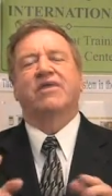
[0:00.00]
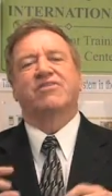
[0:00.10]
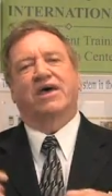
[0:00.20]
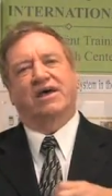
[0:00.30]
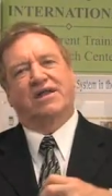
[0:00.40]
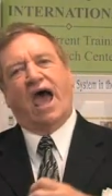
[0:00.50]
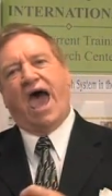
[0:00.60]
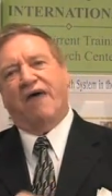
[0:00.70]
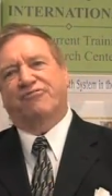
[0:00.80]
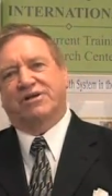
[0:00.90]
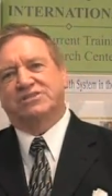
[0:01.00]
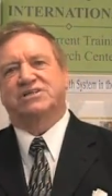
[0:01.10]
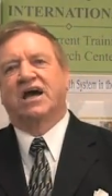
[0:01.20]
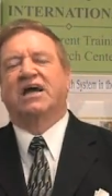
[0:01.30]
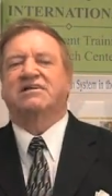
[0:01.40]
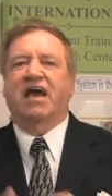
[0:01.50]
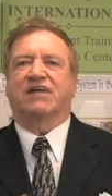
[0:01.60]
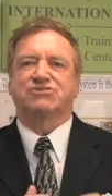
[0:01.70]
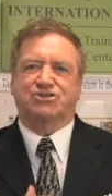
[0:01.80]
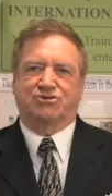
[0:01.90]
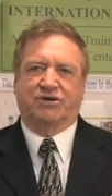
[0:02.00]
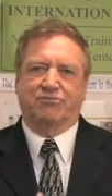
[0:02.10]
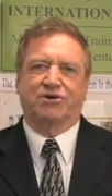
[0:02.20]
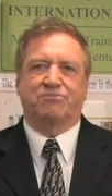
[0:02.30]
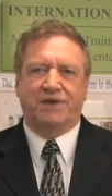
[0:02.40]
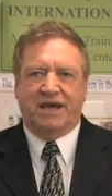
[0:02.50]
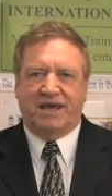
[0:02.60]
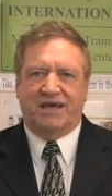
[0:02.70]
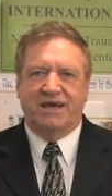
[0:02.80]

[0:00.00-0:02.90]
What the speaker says: than an average TENS unit would be.